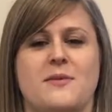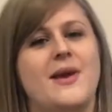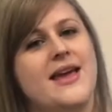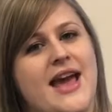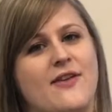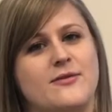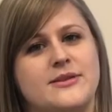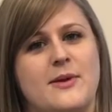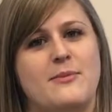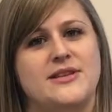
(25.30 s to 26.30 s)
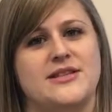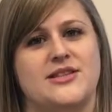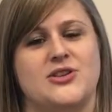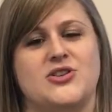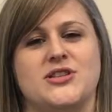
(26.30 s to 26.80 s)
me, Kat from Smart Business
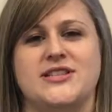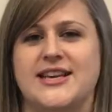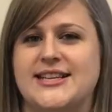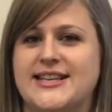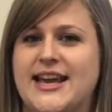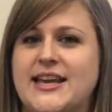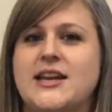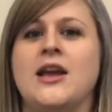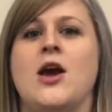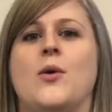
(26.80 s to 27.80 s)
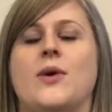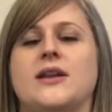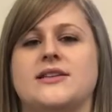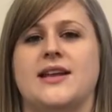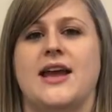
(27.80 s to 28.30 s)
Solutions yet again.
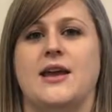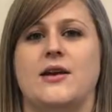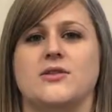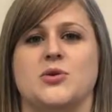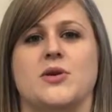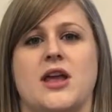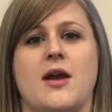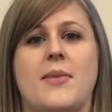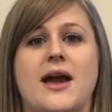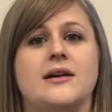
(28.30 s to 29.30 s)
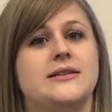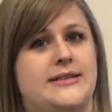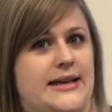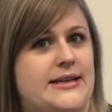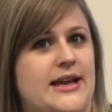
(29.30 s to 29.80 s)
We're today talking about
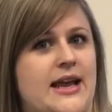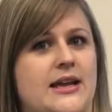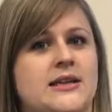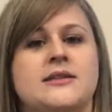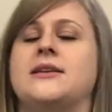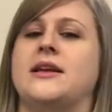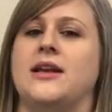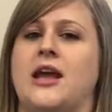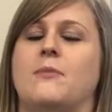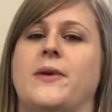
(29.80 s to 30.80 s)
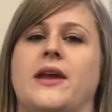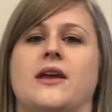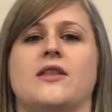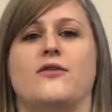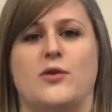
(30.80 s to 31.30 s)
D-Day. D-Day
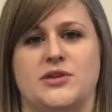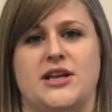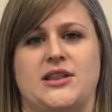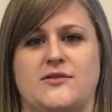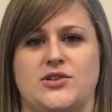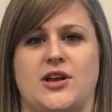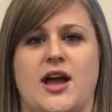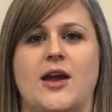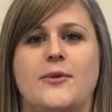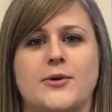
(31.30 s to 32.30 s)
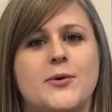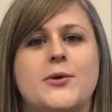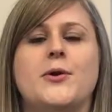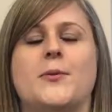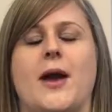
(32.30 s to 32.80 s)
being the 14th of July, when all
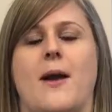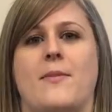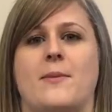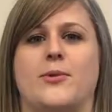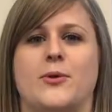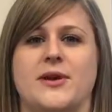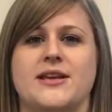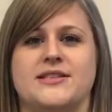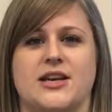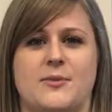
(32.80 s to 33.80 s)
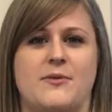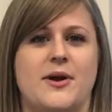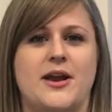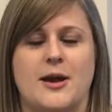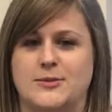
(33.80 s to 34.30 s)
your employees are going to be
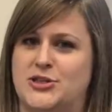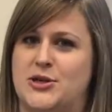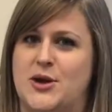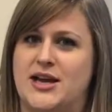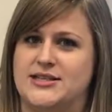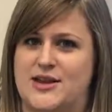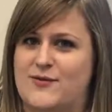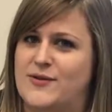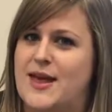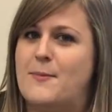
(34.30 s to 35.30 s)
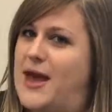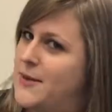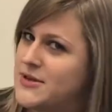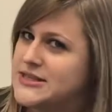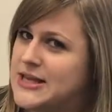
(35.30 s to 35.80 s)
running up to you asking for their
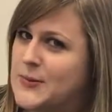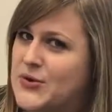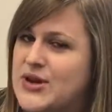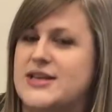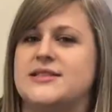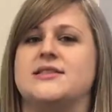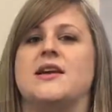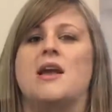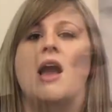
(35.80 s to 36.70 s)
payment summaries.